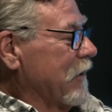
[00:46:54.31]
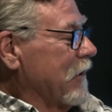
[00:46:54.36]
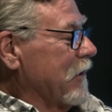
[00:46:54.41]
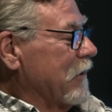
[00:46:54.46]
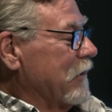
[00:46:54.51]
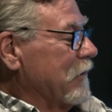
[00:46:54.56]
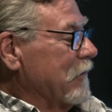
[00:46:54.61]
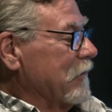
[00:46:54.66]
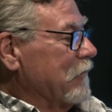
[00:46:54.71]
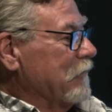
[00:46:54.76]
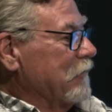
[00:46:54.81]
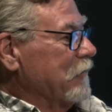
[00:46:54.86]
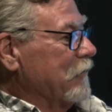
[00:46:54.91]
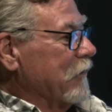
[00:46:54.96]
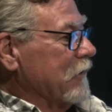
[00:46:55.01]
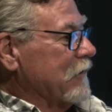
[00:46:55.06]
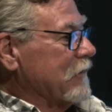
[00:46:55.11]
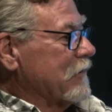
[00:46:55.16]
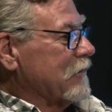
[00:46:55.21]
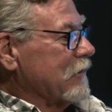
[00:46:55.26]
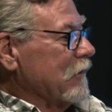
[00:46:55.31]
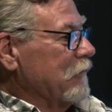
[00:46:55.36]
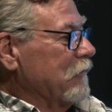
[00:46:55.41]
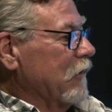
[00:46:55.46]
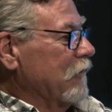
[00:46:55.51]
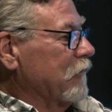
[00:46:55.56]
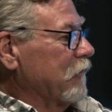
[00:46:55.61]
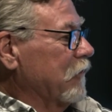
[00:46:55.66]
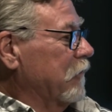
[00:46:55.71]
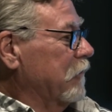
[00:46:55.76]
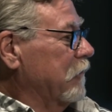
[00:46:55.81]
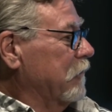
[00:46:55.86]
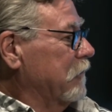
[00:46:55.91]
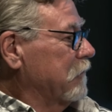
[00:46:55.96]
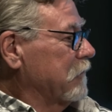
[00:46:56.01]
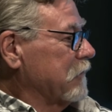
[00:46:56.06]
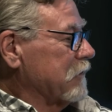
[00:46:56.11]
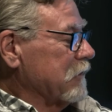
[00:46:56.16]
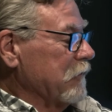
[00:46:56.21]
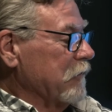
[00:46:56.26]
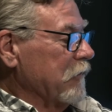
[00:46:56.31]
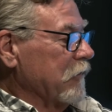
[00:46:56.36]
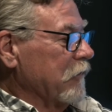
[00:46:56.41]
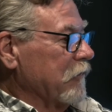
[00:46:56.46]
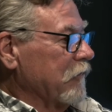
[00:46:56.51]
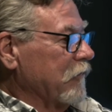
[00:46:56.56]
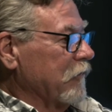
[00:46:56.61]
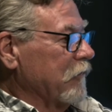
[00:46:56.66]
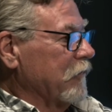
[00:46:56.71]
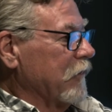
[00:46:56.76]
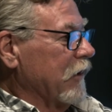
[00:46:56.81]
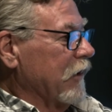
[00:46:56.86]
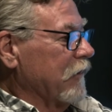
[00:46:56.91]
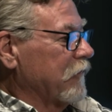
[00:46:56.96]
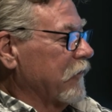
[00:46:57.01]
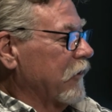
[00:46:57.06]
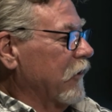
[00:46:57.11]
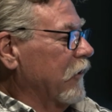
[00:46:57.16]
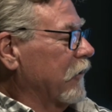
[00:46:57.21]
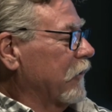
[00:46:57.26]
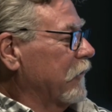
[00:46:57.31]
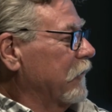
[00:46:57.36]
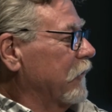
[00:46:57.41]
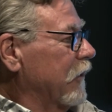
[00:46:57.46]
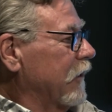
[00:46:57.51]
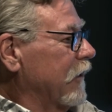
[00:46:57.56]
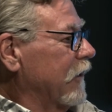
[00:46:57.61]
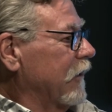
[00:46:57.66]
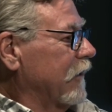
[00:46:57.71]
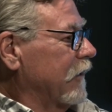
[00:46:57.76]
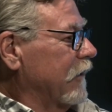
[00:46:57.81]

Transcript: but some of them have gone away,